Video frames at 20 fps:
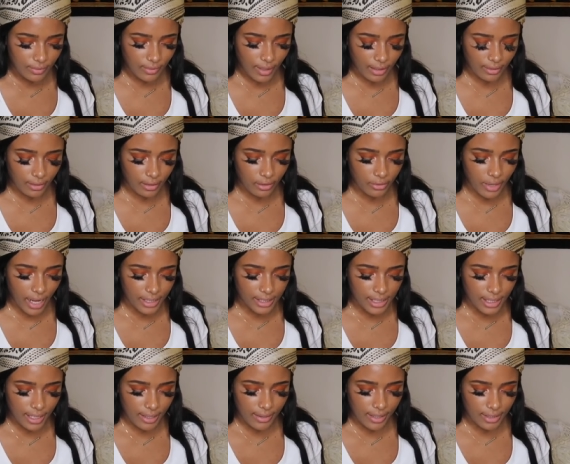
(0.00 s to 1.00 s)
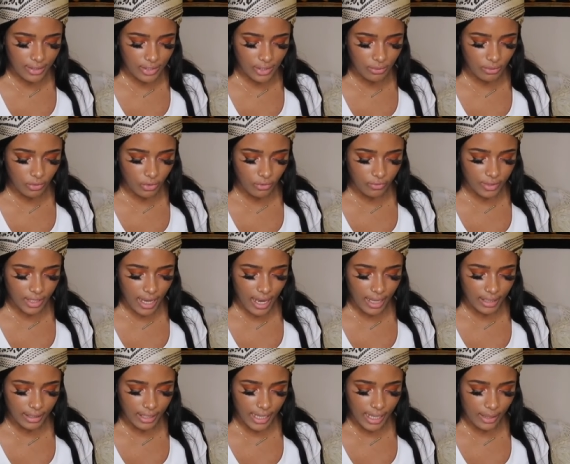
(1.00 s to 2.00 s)
like, the criteria to move to
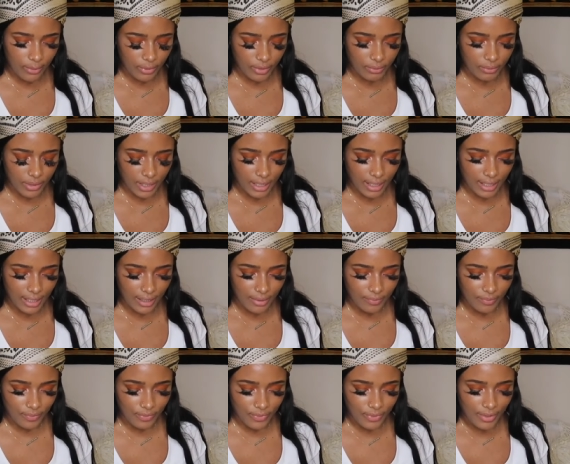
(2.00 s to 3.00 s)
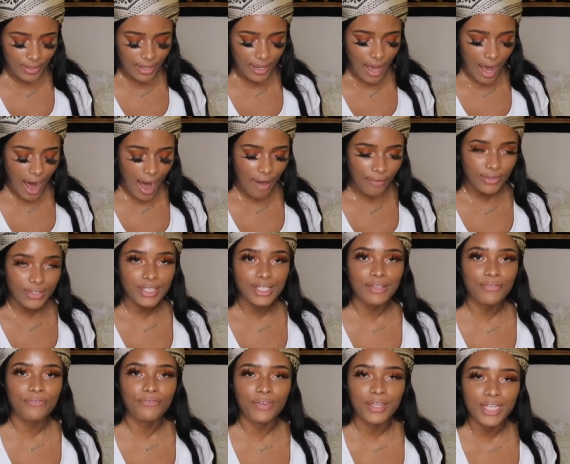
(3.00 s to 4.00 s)
LA would be
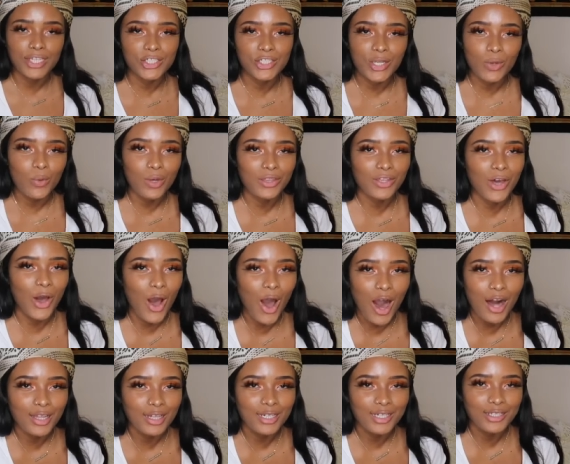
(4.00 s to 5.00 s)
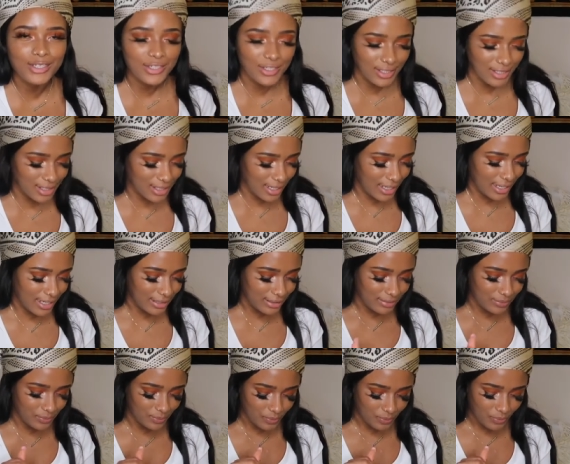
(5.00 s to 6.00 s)
obviously finishing with college, because like
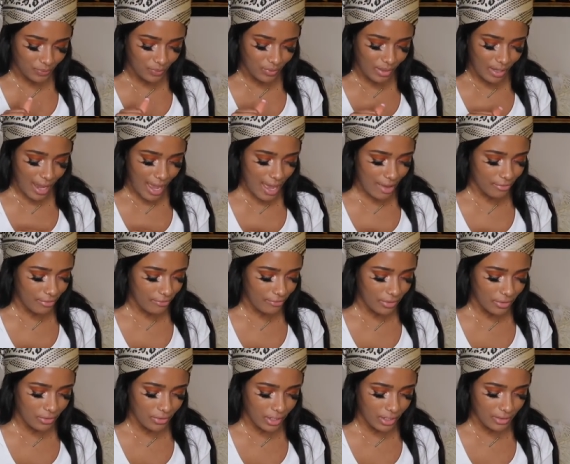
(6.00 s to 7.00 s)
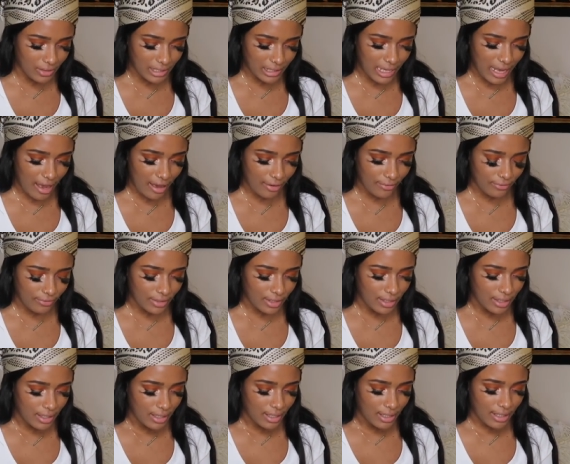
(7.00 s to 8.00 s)
I have a few years
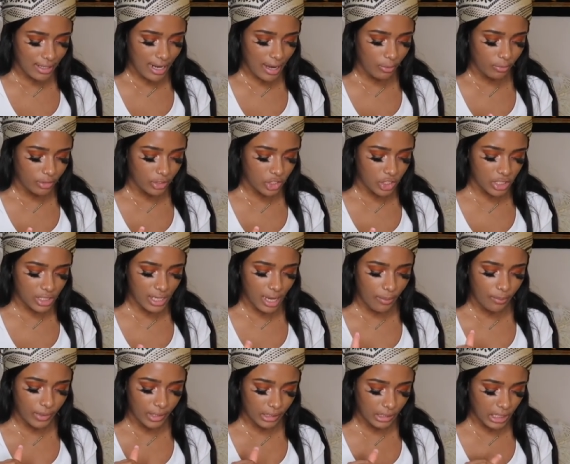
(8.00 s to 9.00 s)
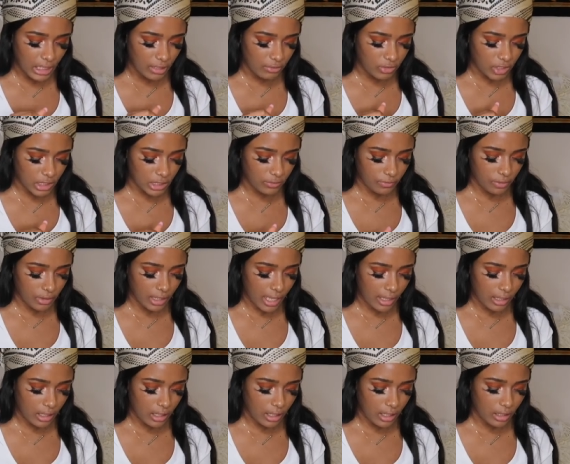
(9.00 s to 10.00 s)
left and I wouldn't just up and leave just for
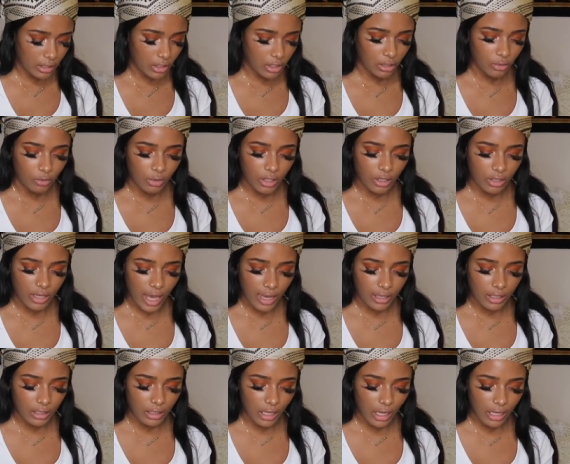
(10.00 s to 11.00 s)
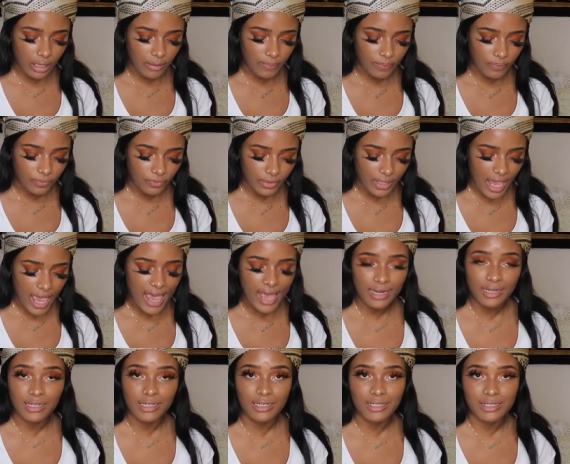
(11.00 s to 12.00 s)
like a career that could like
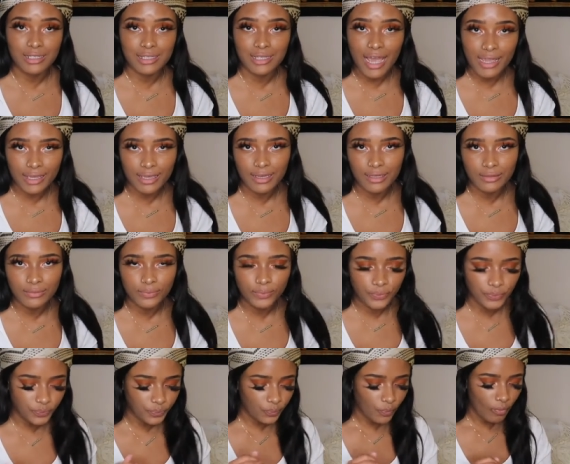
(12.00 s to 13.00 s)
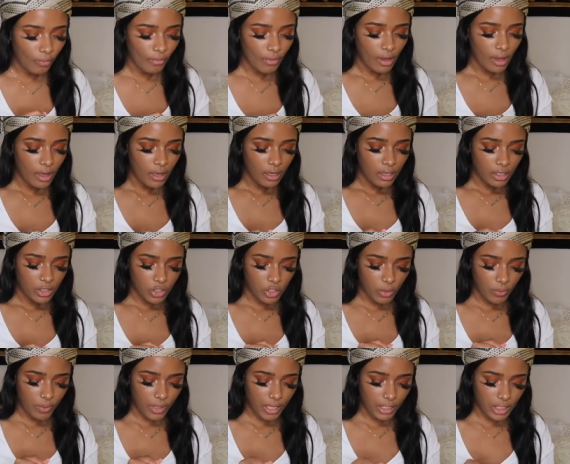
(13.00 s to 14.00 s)
end in a second.
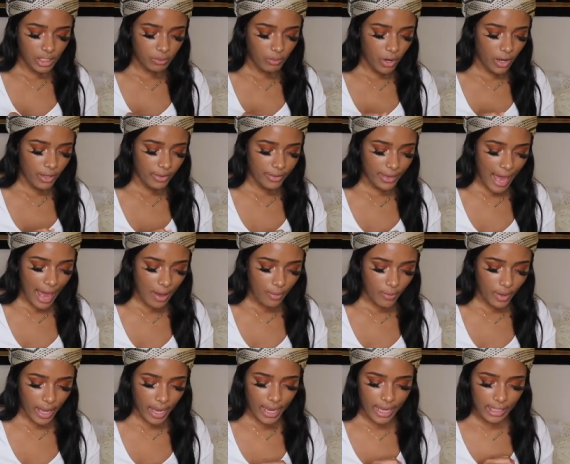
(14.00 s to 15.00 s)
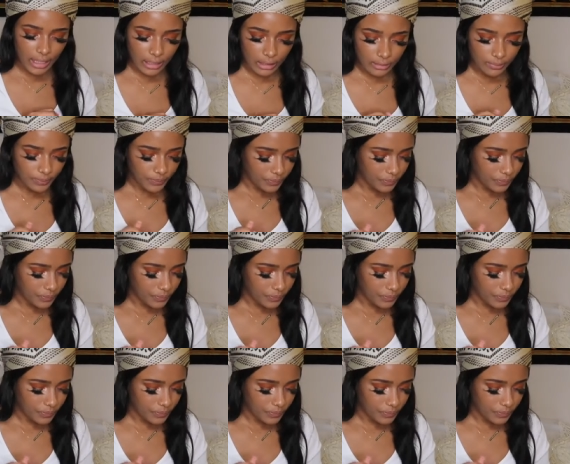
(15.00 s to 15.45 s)
So being smart that way, and